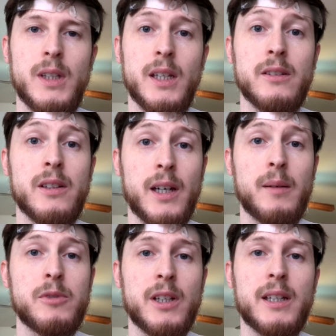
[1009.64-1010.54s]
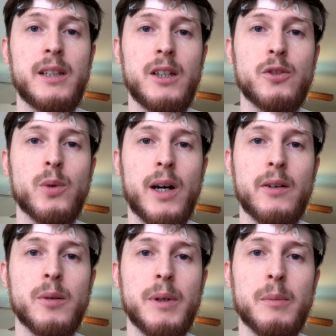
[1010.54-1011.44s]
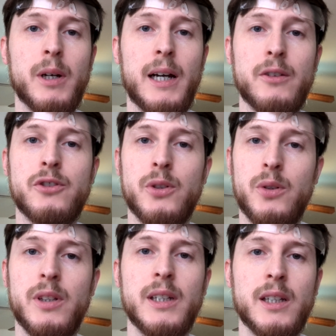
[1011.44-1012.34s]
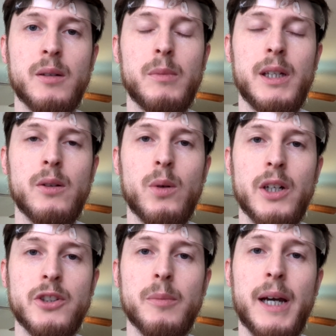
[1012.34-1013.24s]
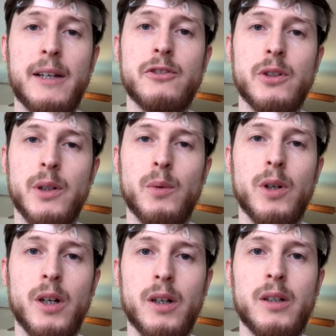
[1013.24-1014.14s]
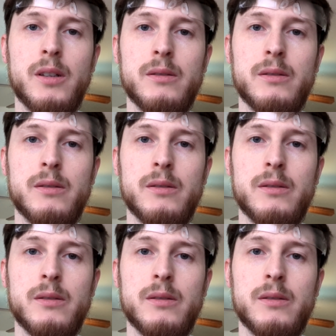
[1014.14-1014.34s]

It's times like this where I remember how soothing it can be to watch a master at work.